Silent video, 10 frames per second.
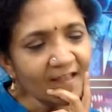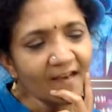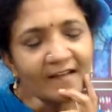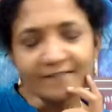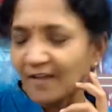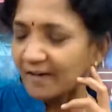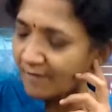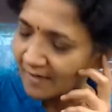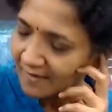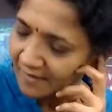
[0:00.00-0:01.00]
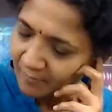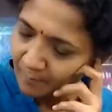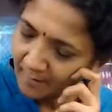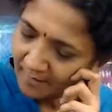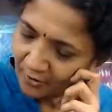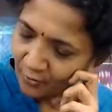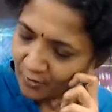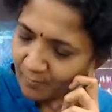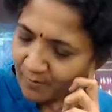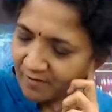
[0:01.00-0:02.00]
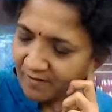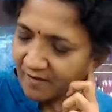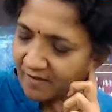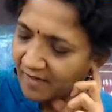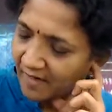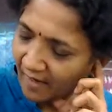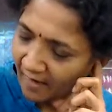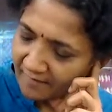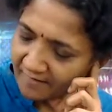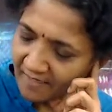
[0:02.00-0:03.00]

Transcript: can we at least meet you in person? And I asked the